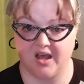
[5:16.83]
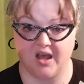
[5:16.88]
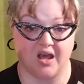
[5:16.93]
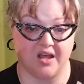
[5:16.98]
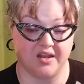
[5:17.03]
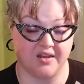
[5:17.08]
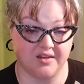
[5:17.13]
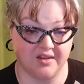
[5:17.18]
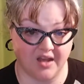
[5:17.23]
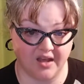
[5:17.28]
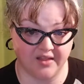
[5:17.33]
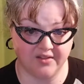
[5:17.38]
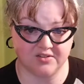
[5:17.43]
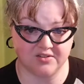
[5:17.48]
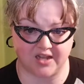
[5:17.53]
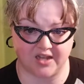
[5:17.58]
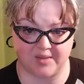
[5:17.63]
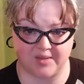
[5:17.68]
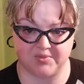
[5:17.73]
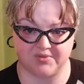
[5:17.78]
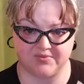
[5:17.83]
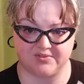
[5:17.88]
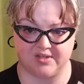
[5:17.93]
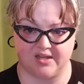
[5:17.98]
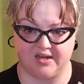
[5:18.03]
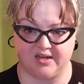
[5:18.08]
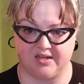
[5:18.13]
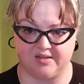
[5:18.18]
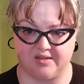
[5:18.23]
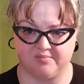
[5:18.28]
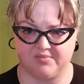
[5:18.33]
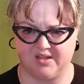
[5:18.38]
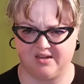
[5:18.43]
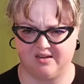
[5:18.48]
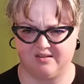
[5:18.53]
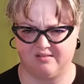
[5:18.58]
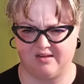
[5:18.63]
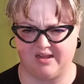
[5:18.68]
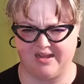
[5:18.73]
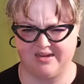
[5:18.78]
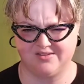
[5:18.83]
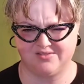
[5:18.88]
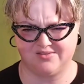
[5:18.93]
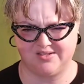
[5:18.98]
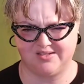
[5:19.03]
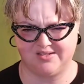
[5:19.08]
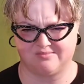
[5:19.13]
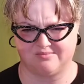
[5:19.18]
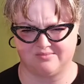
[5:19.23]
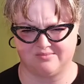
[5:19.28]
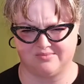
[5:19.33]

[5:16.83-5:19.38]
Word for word: Another type of study that actually